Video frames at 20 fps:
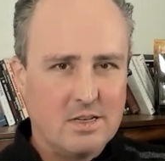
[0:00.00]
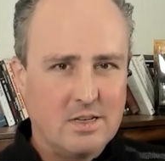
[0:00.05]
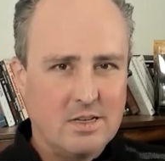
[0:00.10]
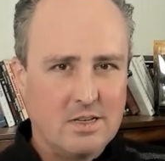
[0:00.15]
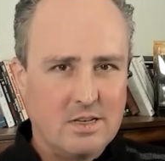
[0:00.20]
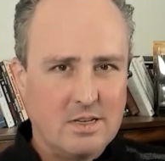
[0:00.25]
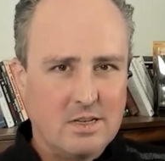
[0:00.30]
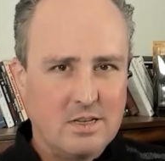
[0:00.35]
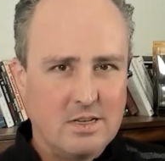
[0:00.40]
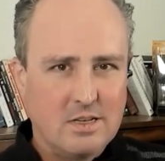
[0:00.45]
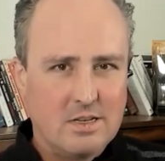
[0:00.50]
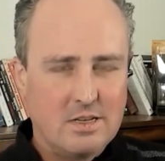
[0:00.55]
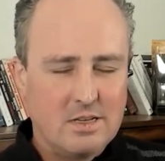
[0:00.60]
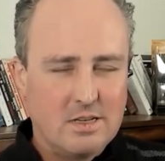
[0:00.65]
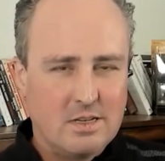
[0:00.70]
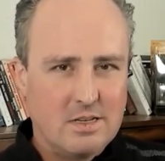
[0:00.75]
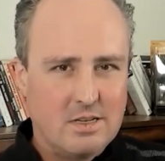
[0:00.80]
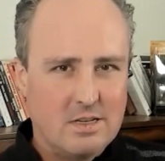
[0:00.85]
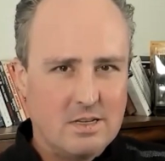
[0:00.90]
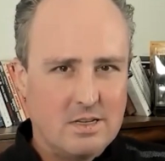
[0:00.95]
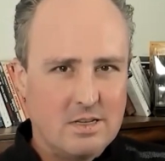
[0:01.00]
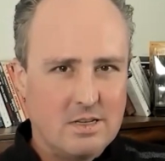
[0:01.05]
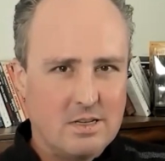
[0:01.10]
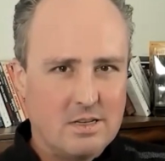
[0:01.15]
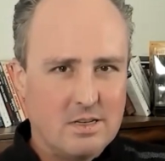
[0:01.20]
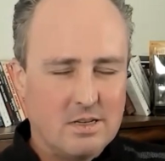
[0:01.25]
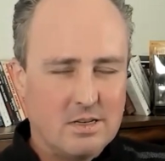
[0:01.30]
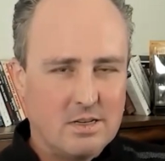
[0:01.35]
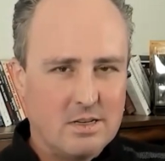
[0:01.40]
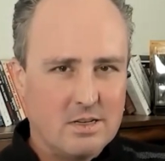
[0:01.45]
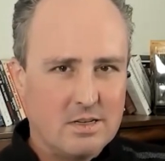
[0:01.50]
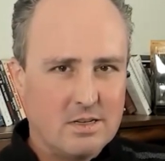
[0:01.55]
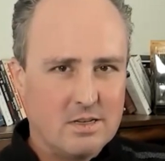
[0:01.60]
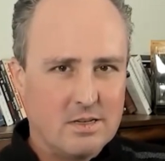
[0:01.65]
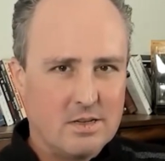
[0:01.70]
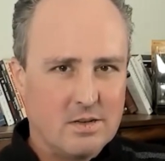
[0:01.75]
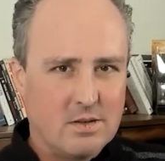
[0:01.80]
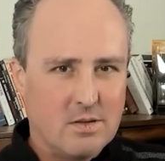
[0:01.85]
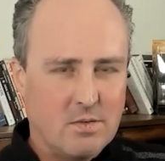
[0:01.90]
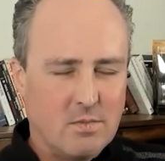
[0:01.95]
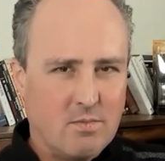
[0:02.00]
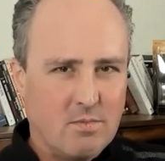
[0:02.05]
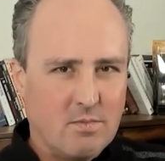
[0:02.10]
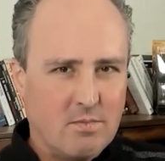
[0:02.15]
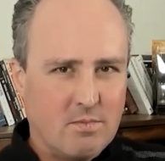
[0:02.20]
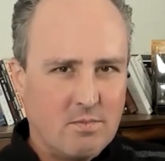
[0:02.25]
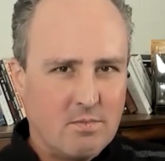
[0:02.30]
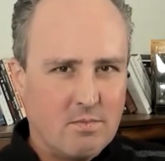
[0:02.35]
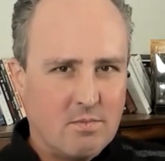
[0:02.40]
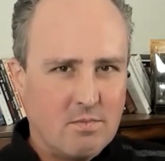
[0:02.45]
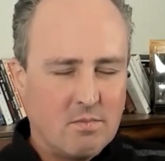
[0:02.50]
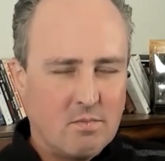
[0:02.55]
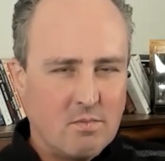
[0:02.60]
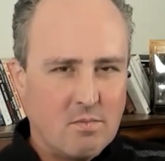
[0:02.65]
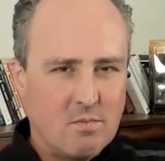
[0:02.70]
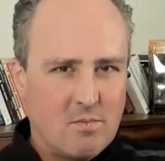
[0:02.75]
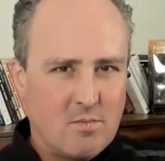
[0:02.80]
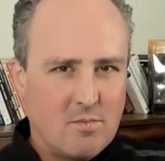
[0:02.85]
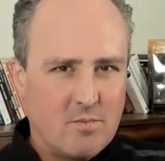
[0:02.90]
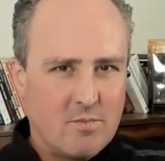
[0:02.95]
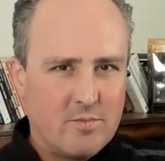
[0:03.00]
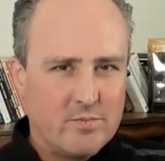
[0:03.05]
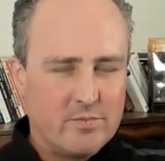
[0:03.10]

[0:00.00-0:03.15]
(not speaking)